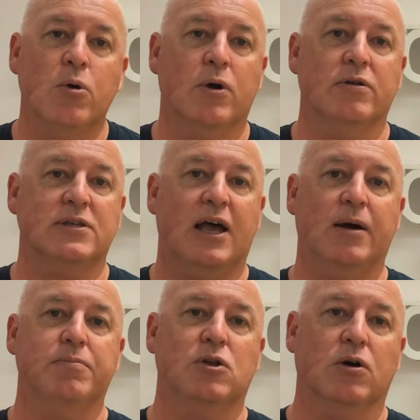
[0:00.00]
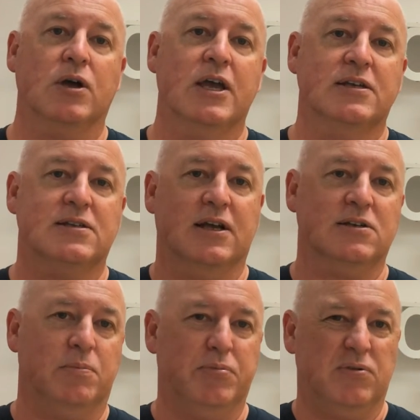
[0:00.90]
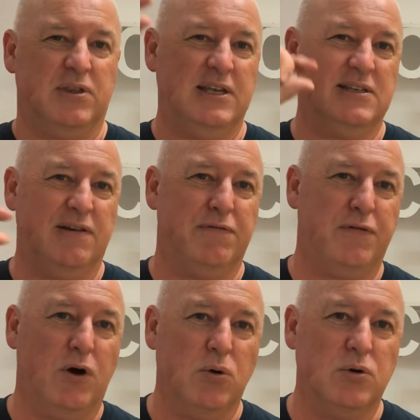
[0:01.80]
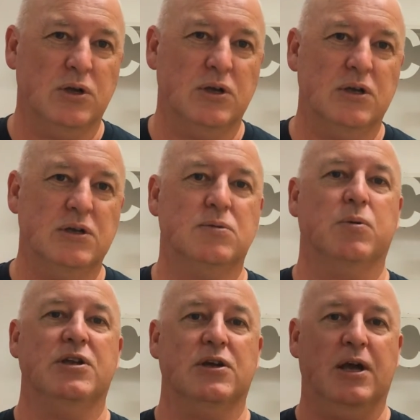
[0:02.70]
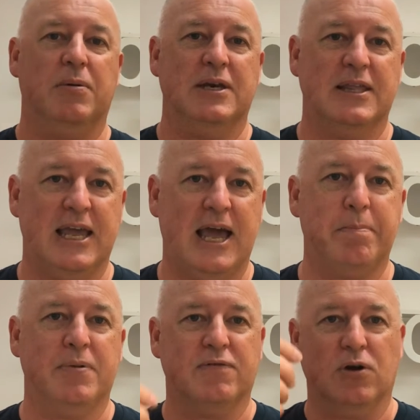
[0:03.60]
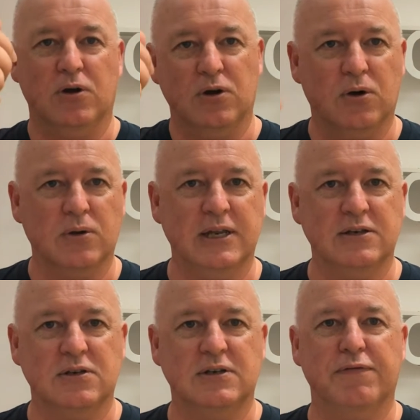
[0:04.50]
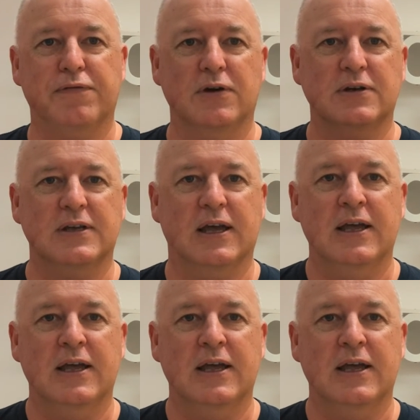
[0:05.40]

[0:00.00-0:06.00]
Whereas Hubdoc starts to put things in folders. When you go into the app, you've got to log into different